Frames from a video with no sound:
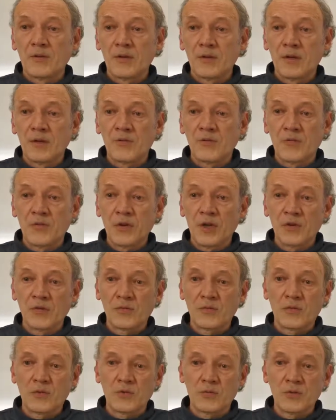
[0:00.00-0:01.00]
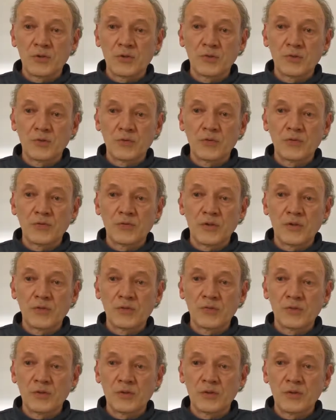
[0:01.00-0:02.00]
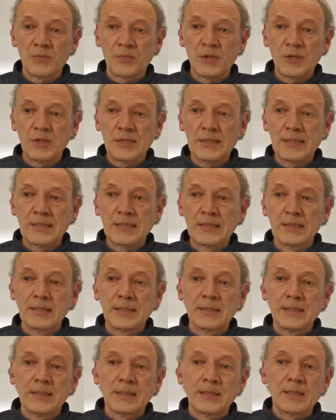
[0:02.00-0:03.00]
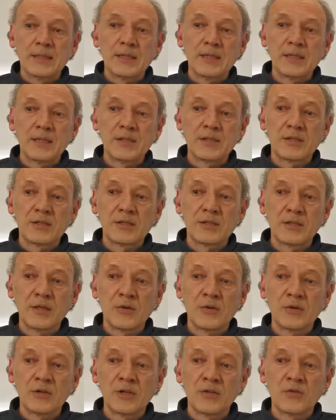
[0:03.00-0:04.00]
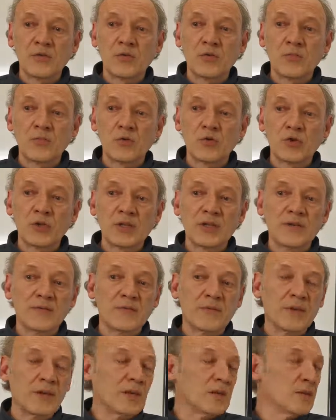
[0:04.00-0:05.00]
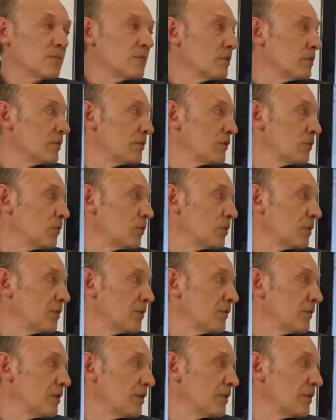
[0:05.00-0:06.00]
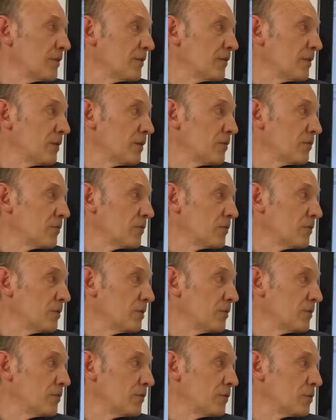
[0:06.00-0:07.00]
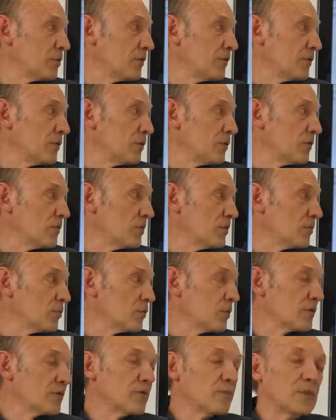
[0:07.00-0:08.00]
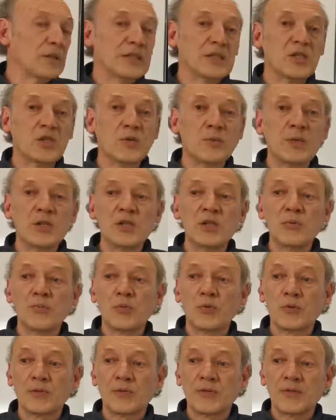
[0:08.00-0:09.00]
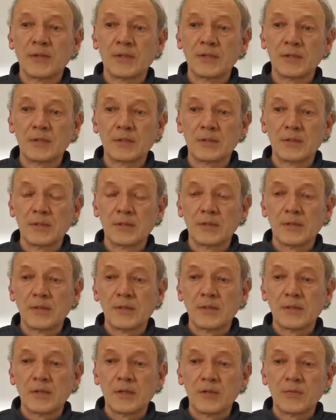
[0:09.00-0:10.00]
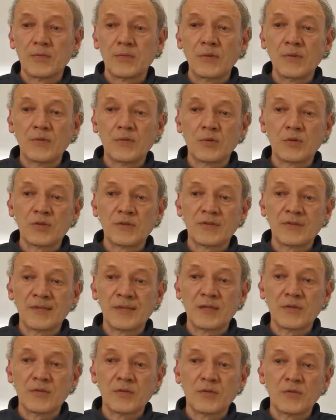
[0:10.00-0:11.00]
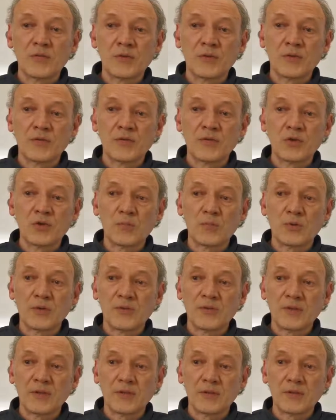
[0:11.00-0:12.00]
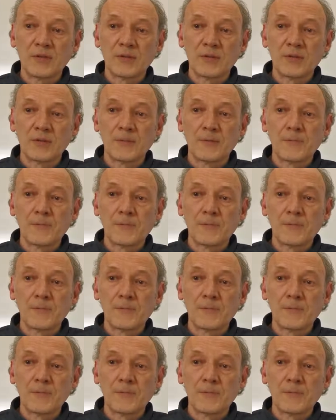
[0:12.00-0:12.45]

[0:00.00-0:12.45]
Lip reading: Then fast forward to 2020, and nowadays commercially available solar cells have an efficiency of approximately 20%, and research cells over 30%.